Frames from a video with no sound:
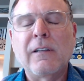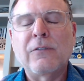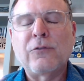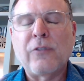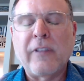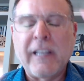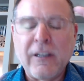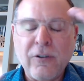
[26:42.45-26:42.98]

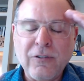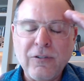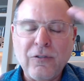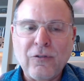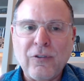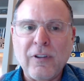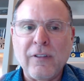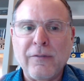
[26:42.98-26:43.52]
So they couldn't
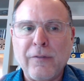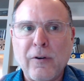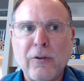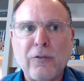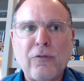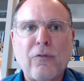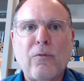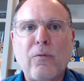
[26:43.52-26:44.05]
see the
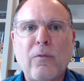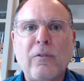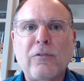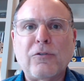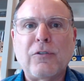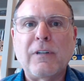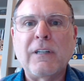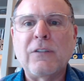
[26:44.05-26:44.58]
forest through the
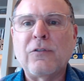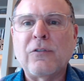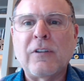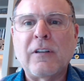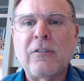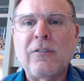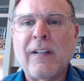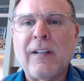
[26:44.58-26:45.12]
trees
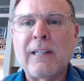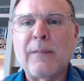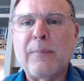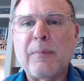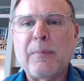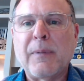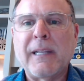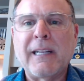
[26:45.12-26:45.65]
to develop
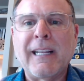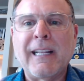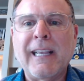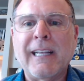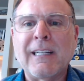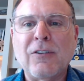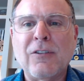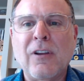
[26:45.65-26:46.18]
a plan to
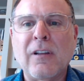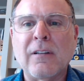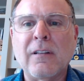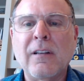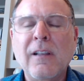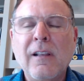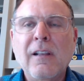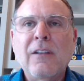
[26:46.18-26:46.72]
get it
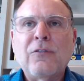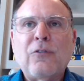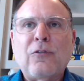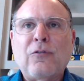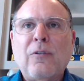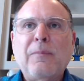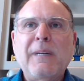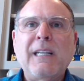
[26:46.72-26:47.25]
done. So
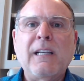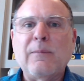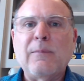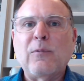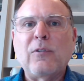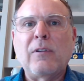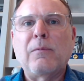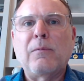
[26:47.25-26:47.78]
somebody
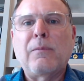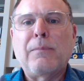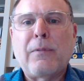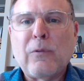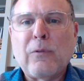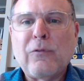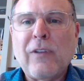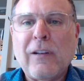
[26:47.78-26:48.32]
comes in,
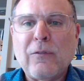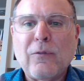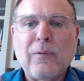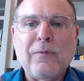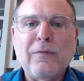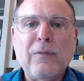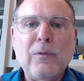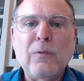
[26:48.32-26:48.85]
throws down
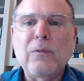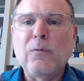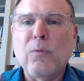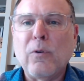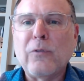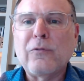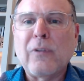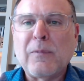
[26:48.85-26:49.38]
some food,
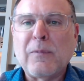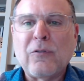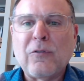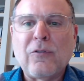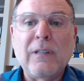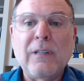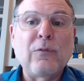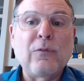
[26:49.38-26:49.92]
rolls up their
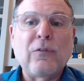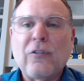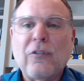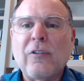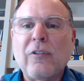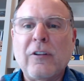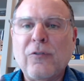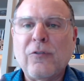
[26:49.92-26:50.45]
sleeves and
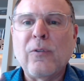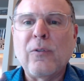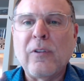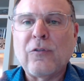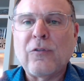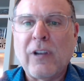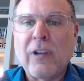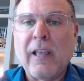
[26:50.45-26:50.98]
says, let's do
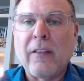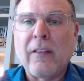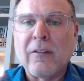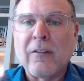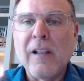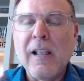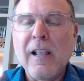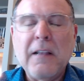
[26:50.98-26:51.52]
this
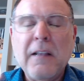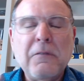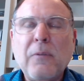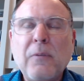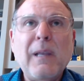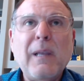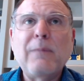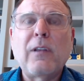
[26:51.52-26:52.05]
together.
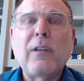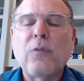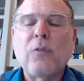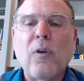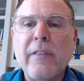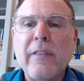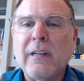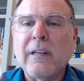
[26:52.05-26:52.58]
Sometimes that's
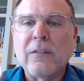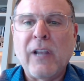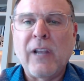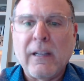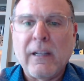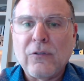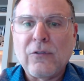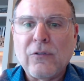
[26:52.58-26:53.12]
all that it
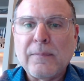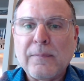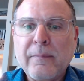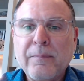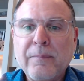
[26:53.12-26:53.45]
takes.